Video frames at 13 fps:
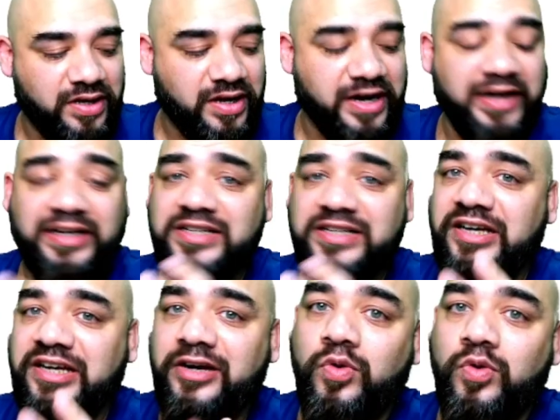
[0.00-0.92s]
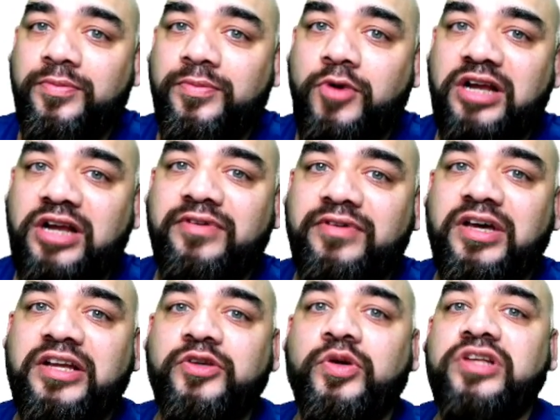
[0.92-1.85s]
It isn't an old product where
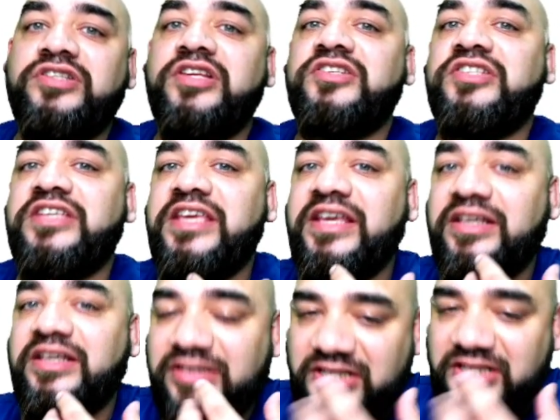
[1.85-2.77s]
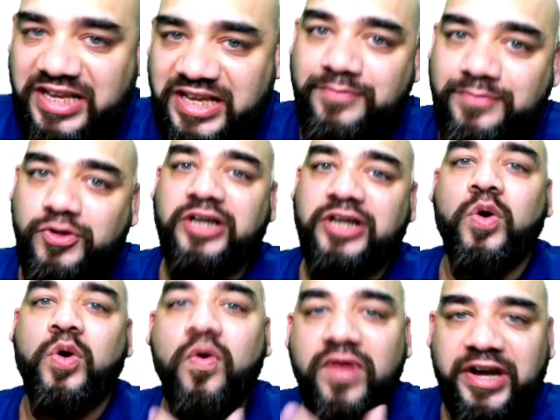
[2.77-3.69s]
you're just seeing the same product
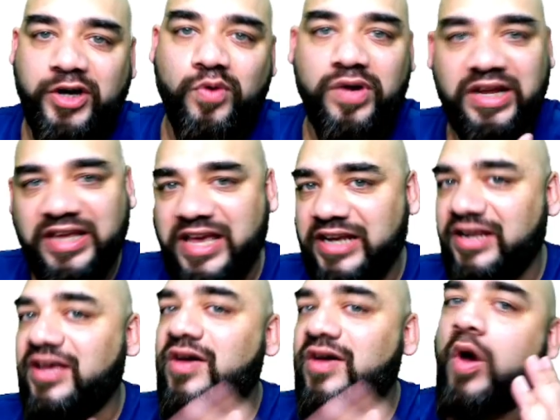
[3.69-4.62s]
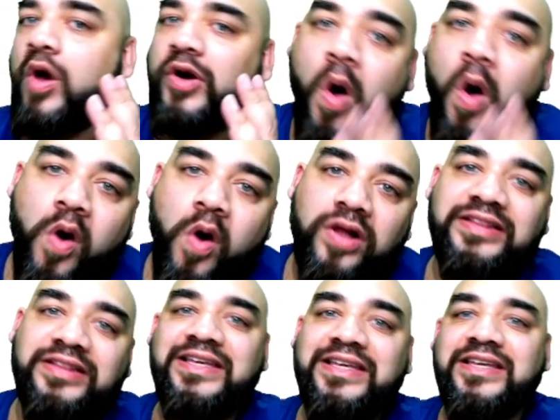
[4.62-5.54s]
over and over again on all
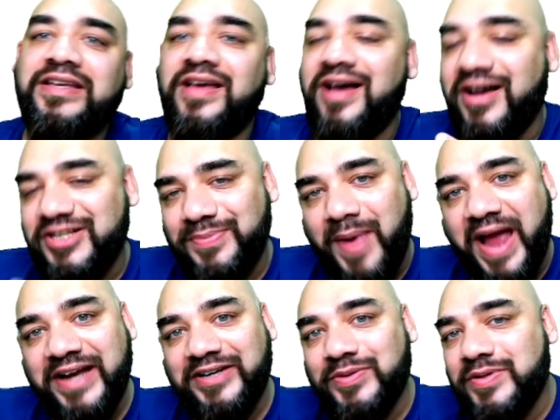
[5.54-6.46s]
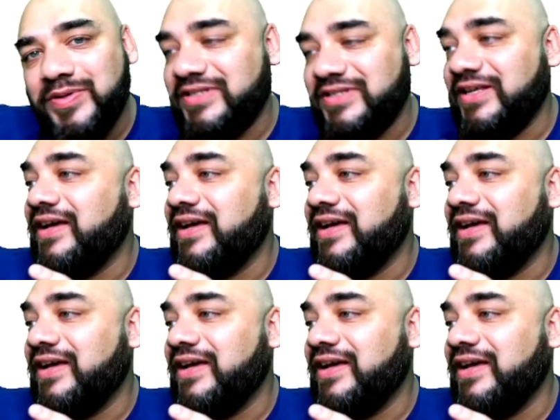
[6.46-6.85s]
the spy tools.